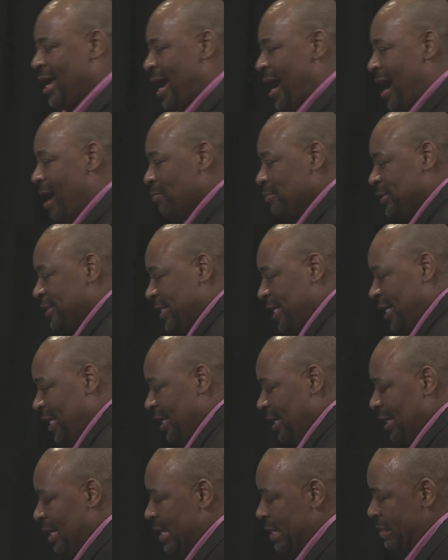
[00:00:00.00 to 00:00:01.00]
I'm
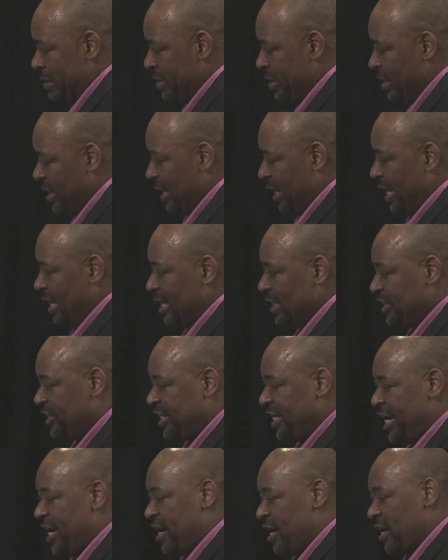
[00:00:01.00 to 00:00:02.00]
sitting in the
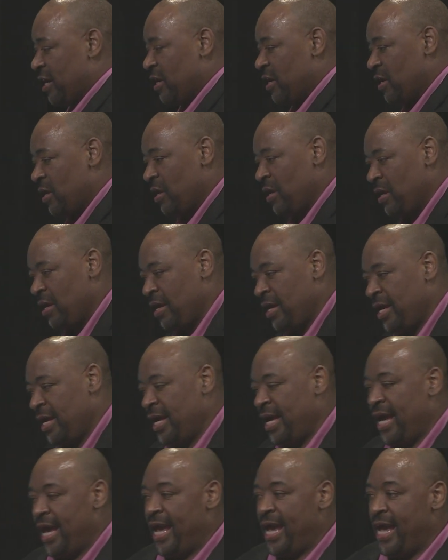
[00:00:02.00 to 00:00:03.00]
chair,
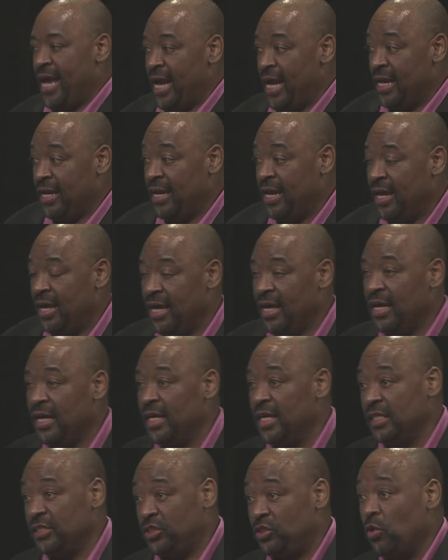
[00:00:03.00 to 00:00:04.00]
and
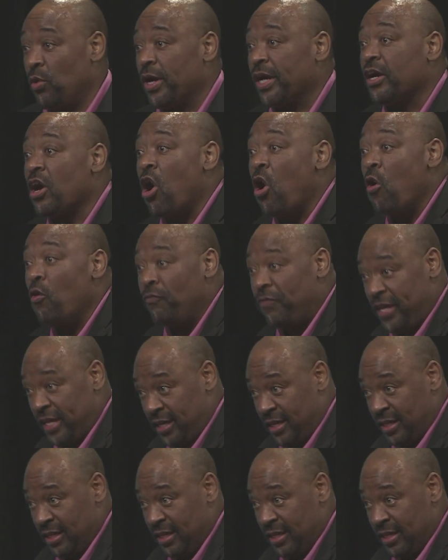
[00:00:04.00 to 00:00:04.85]
it's during COVID,